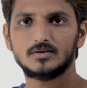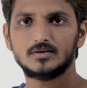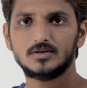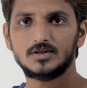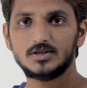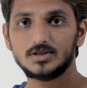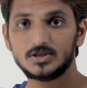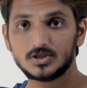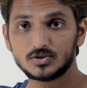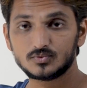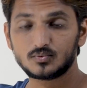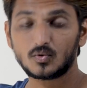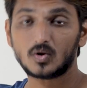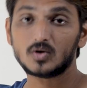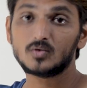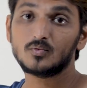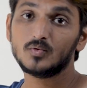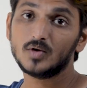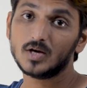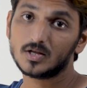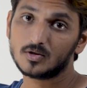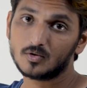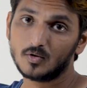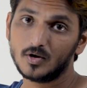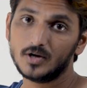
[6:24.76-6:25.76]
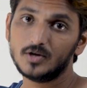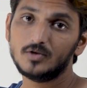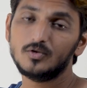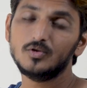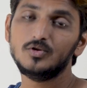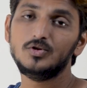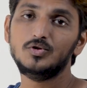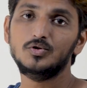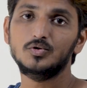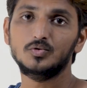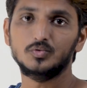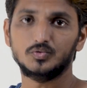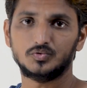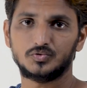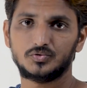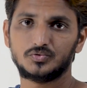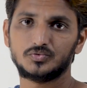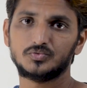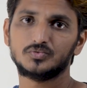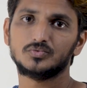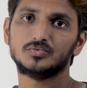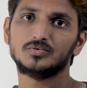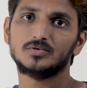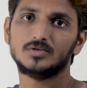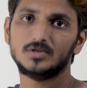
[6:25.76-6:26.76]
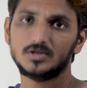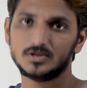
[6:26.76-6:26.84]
This is what we are going to use.